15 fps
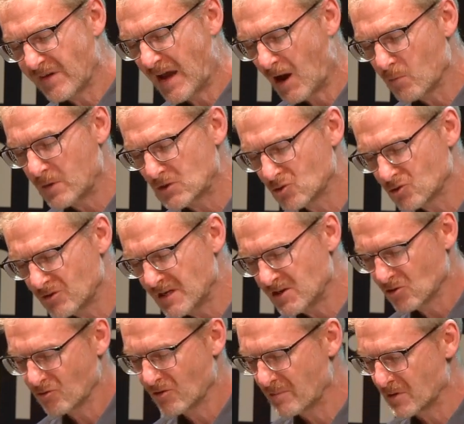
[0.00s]
of how we
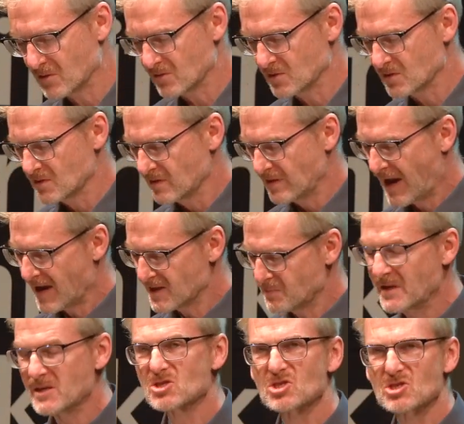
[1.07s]
treat criminals, there has
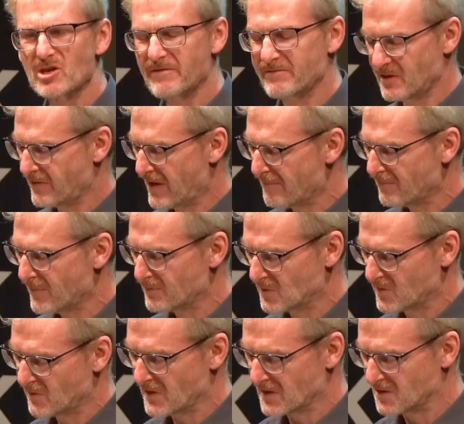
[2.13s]
been a shift of
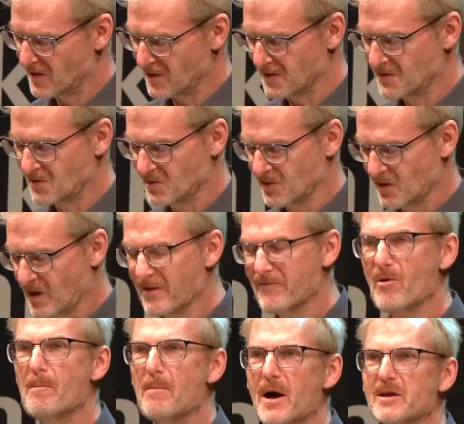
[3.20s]
emphasis
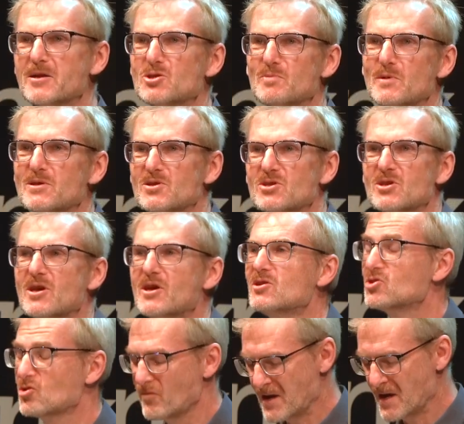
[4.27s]
from punishment
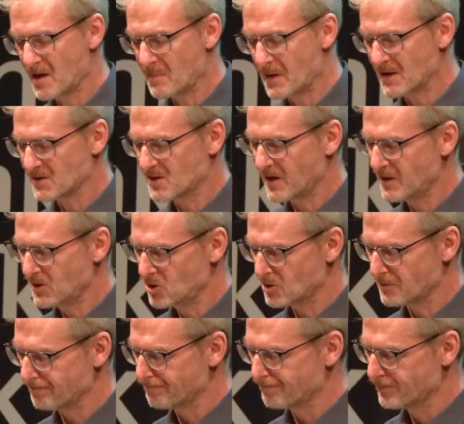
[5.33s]
to
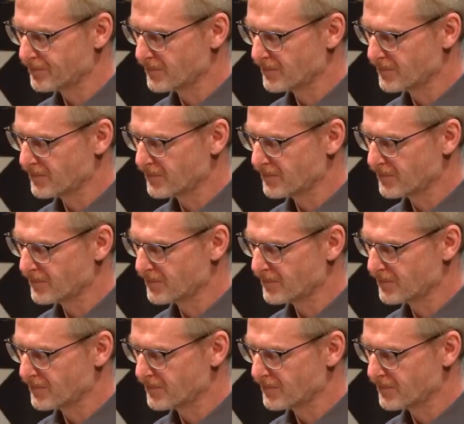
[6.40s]
rehabilitation.